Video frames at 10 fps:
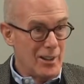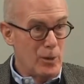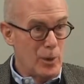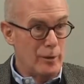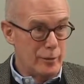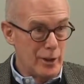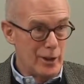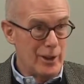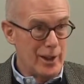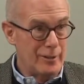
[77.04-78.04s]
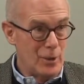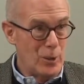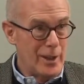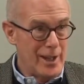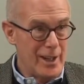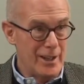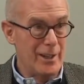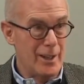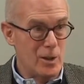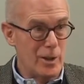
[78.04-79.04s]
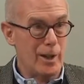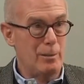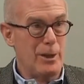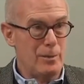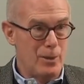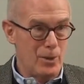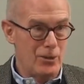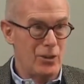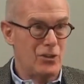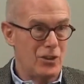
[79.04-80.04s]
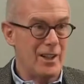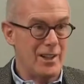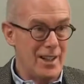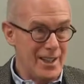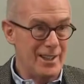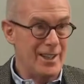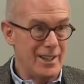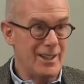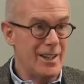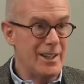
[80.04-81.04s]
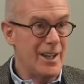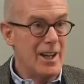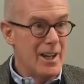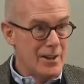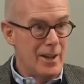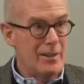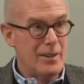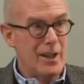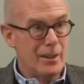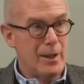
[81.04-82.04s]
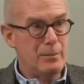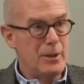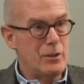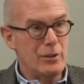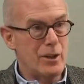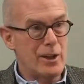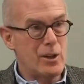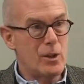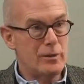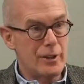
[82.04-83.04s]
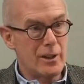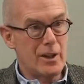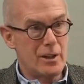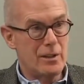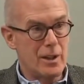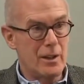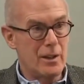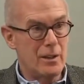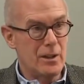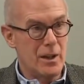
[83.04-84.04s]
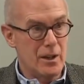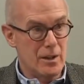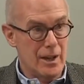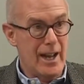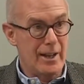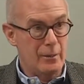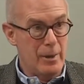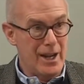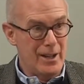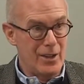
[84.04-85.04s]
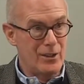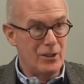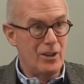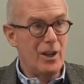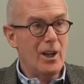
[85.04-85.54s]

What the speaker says: that we're full after we eat. You know, a lot of people will just sit and eat and eat and eat. Their leptins very often are out of balance.